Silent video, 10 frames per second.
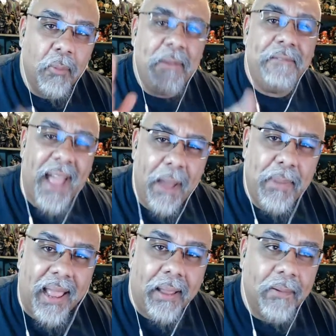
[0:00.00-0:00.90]
We
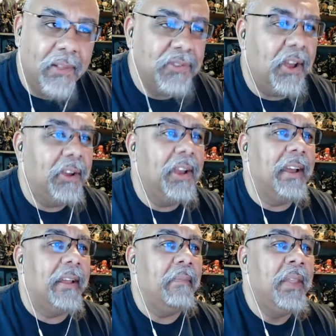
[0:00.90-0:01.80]
family. It's all
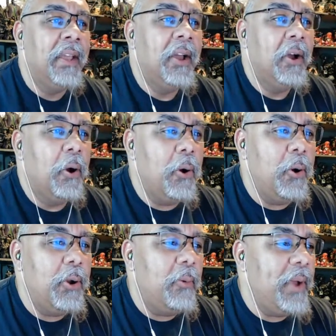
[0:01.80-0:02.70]
good.
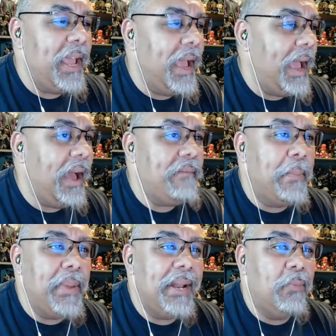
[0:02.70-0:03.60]
Who do we have
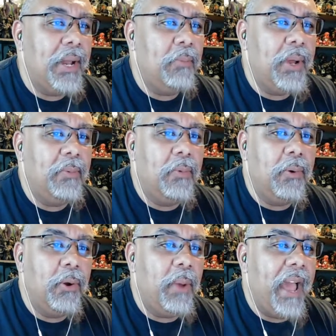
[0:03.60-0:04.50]
up in what what
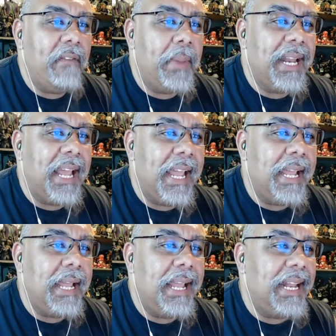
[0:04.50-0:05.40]
who do we have up in the
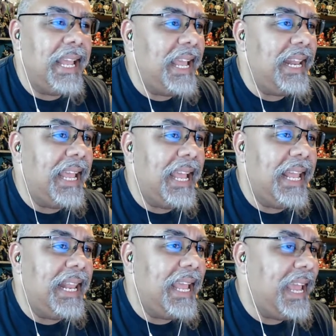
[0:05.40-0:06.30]
heat in the in the
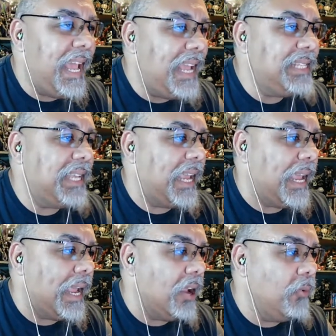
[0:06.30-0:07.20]
in the heezy
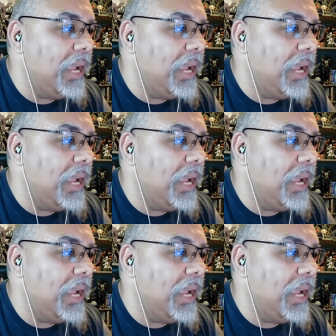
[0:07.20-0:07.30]
here?